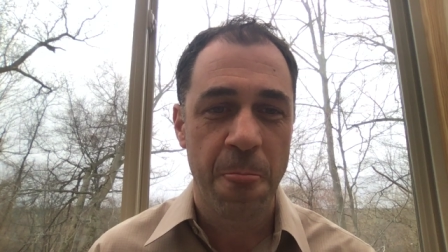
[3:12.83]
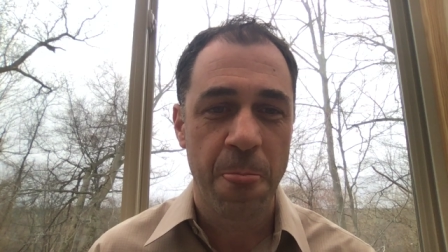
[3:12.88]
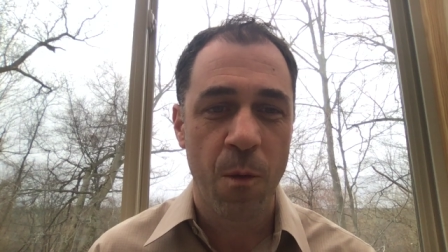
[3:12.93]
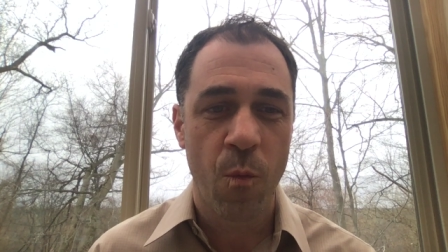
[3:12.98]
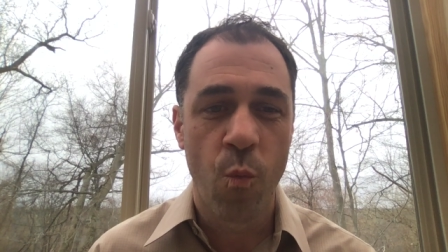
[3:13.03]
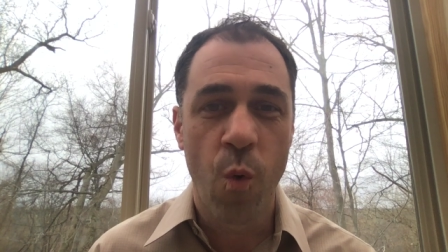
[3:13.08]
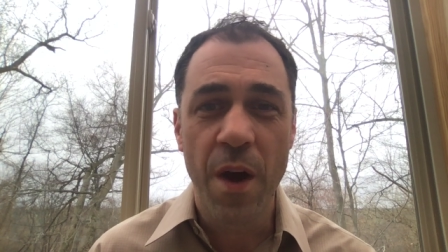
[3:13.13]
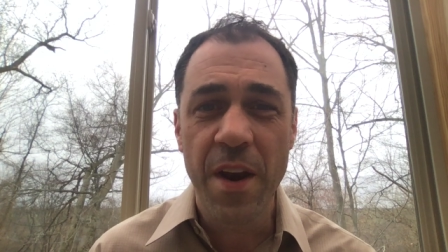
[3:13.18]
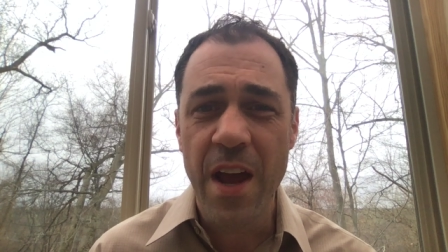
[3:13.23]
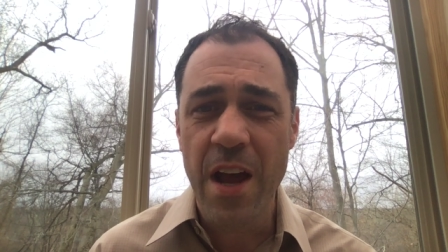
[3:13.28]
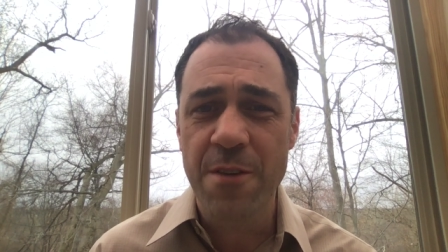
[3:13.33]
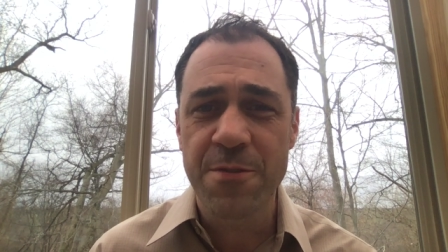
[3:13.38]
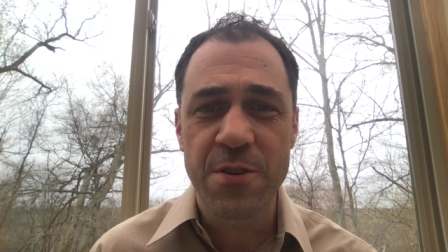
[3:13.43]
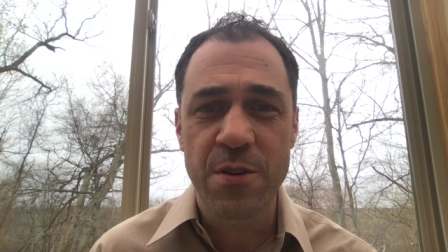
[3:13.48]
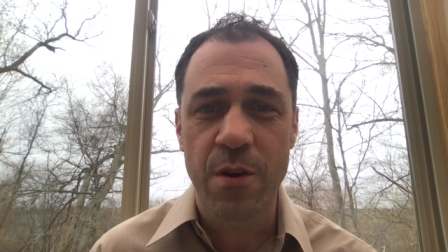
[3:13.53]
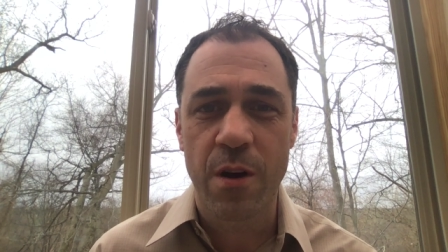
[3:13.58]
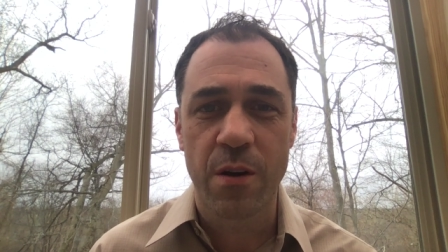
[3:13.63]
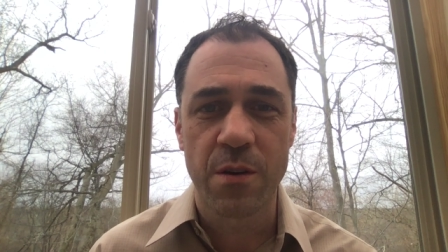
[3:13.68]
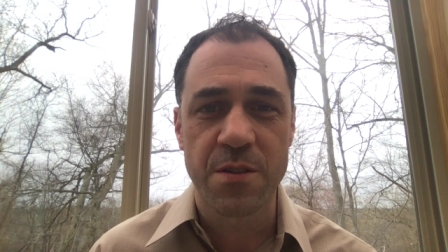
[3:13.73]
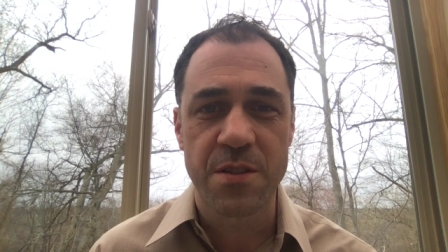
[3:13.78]
"What
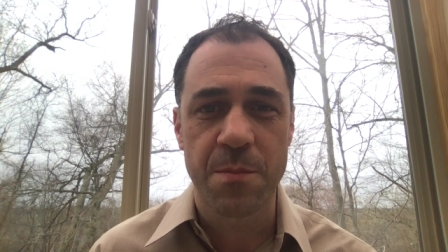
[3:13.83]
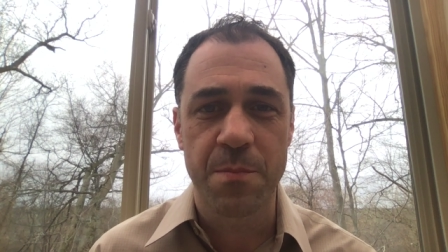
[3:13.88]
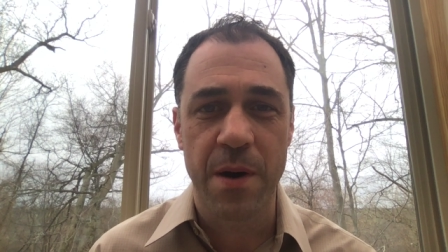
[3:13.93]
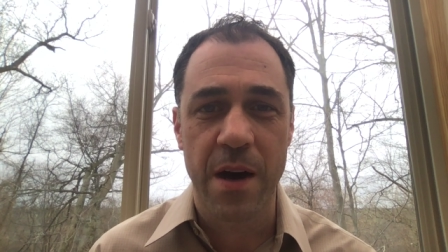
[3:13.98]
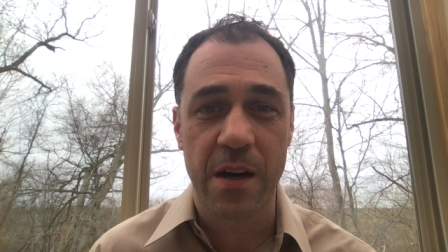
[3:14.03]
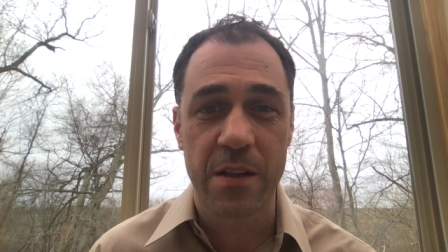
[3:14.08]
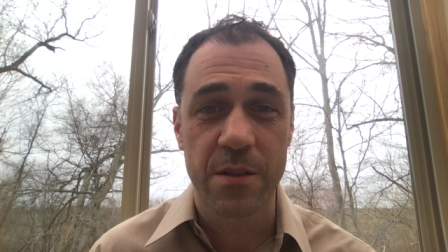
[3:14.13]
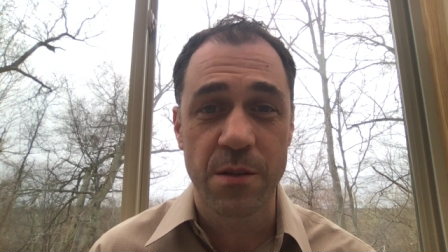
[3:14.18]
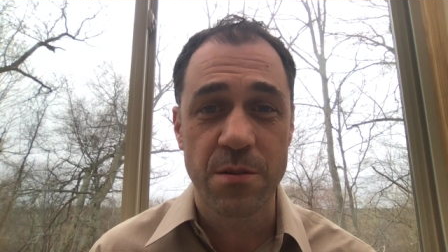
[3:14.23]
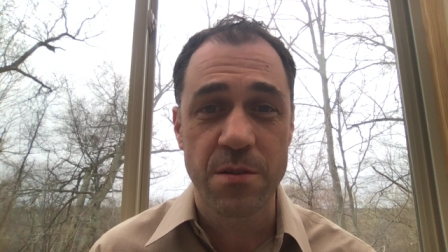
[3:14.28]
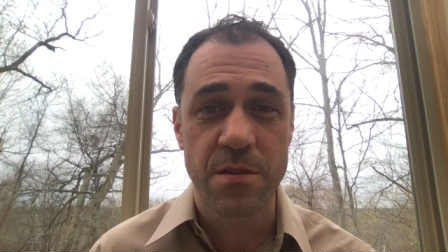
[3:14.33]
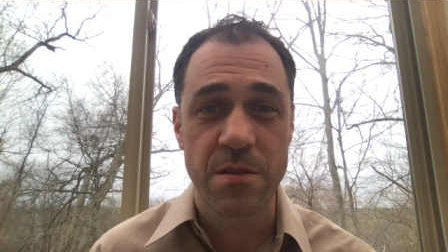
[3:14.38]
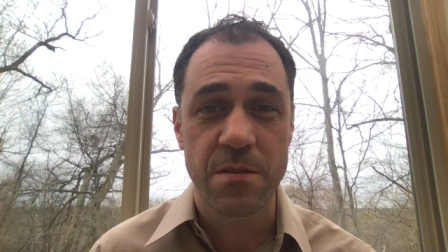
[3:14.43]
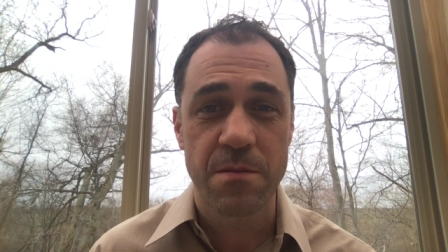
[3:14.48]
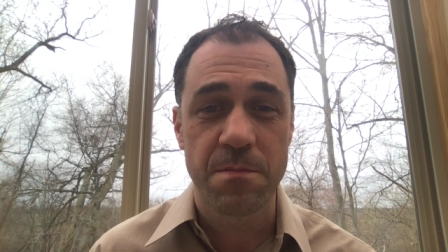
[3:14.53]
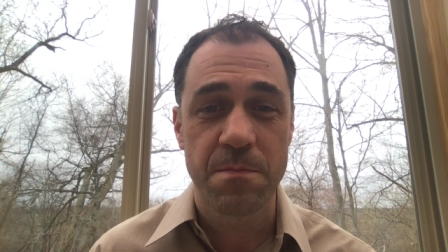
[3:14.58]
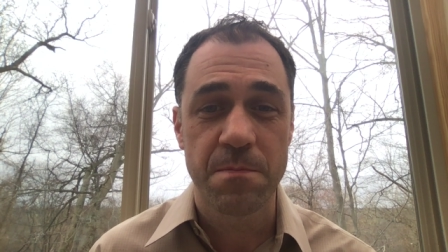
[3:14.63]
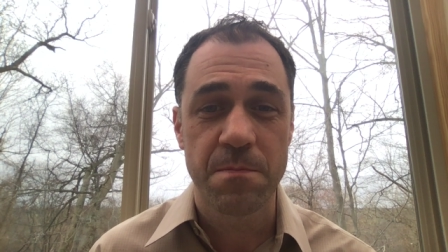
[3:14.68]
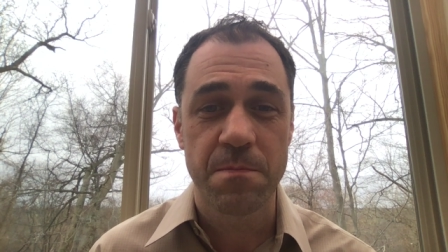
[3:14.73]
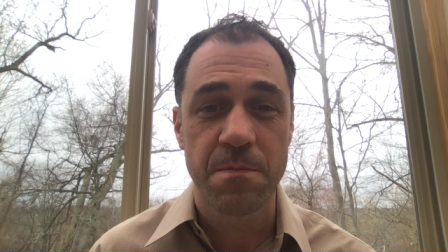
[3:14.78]
after all is Apollos?
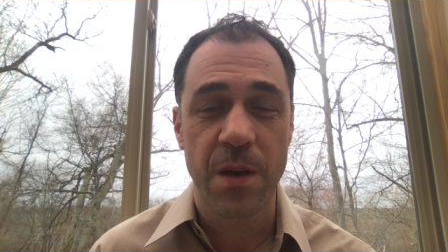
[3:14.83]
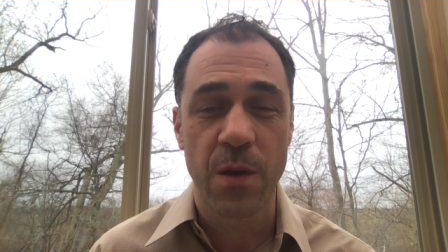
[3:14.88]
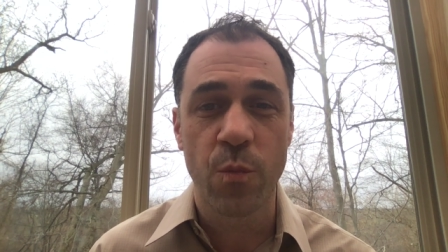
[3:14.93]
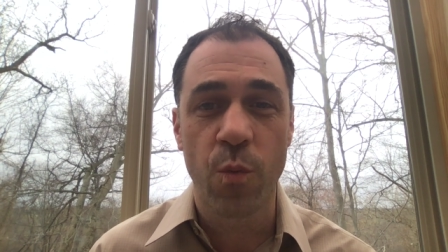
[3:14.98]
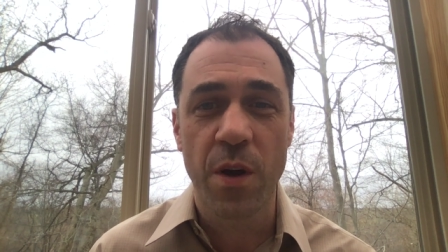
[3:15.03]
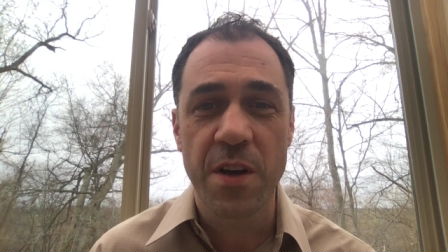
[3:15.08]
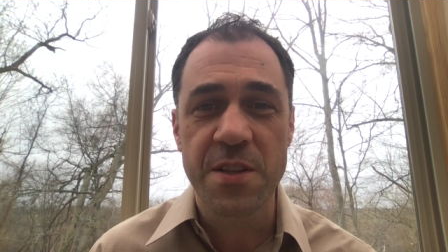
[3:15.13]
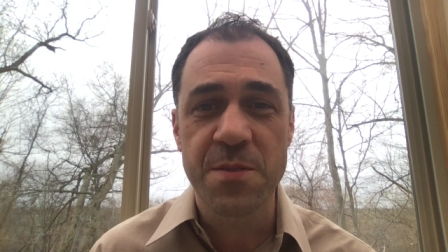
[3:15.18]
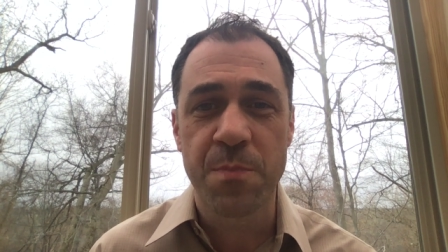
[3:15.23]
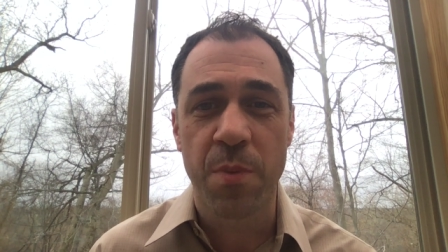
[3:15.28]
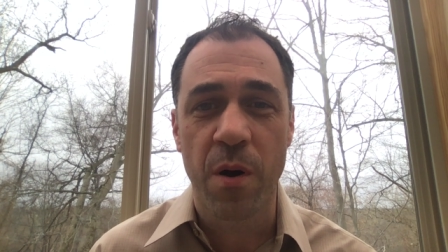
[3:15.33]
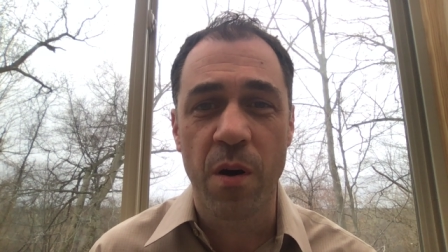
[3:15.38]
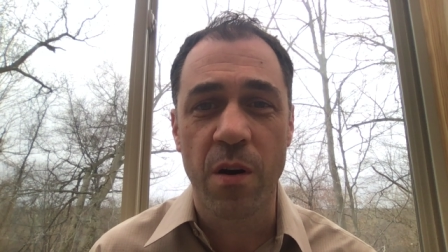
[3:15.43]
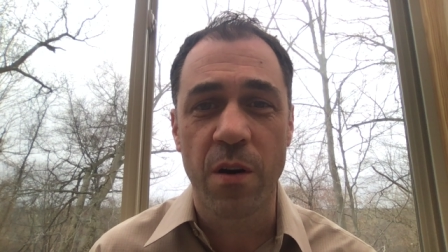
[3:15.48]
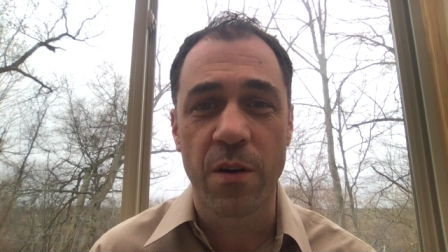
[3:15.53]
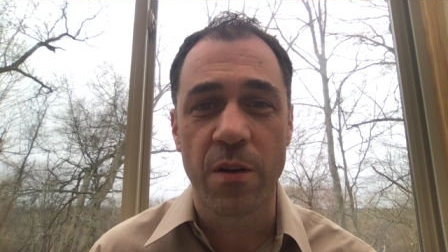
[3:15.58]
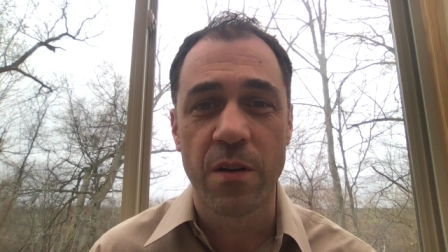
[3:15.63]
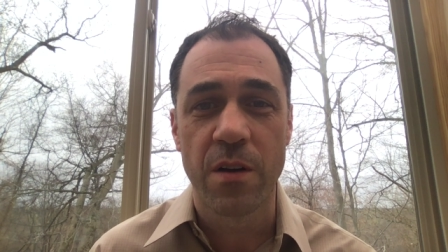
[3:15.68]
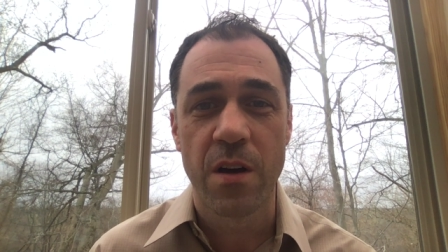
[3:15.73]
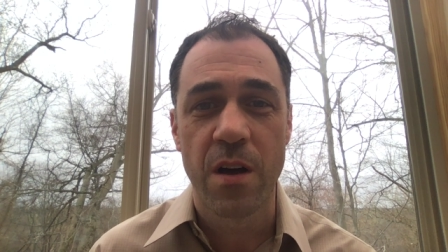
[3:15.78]
And what is
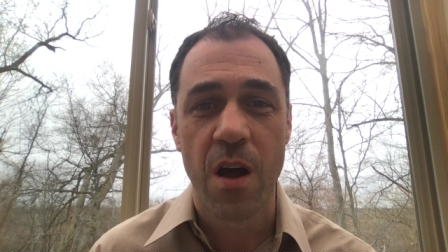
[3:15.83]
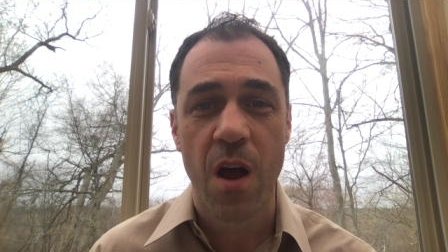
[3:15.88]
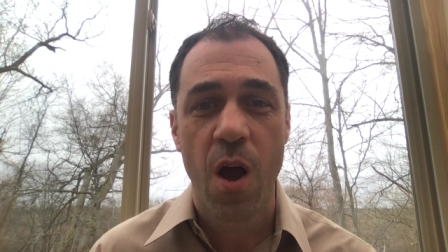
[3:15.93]
Paul?